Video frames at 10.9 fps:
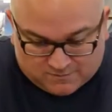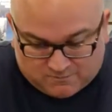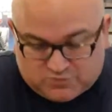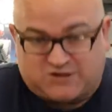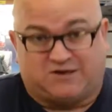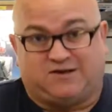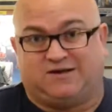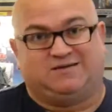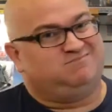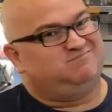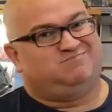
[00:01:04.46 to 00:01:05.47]

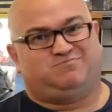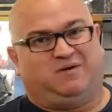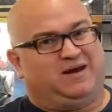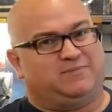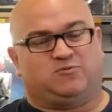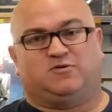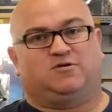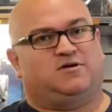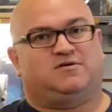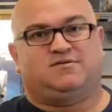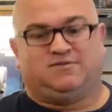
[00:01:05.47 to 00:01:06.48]
particularly paperwork,
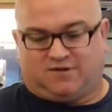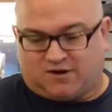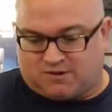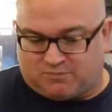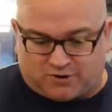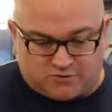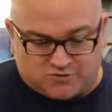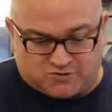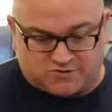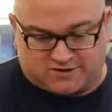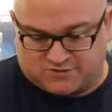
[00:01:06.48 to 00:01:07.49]

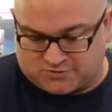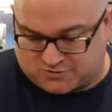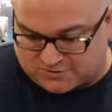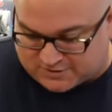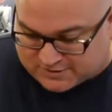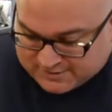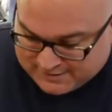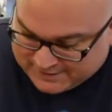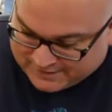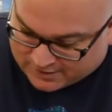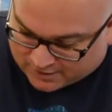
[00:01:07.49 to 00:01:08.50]
brochures, that sort of thing.
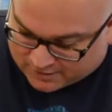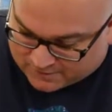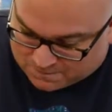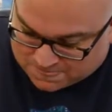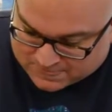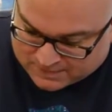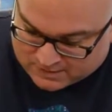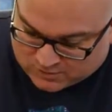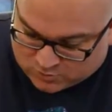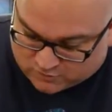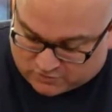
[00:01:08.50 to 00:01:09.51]

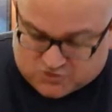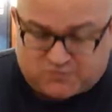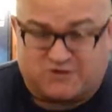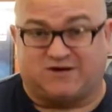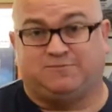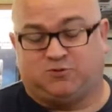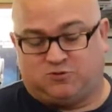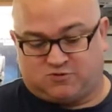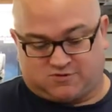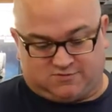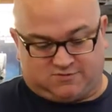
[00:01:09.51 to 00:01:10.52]
We've got some
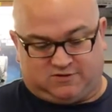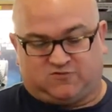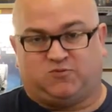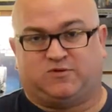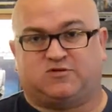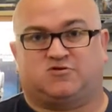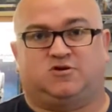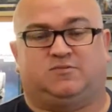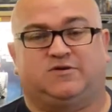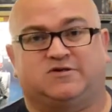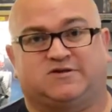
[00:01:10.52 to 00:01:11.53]
examples that have come into the
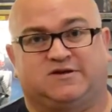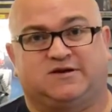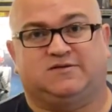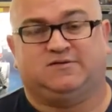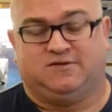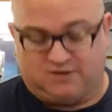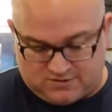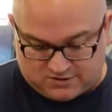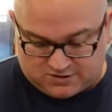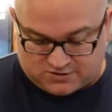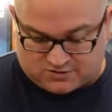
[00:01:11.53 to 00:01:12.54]
shop recently.
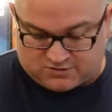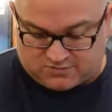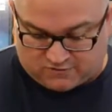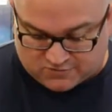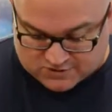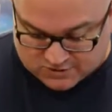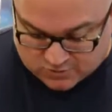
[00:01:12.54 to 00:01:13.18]
These are obviously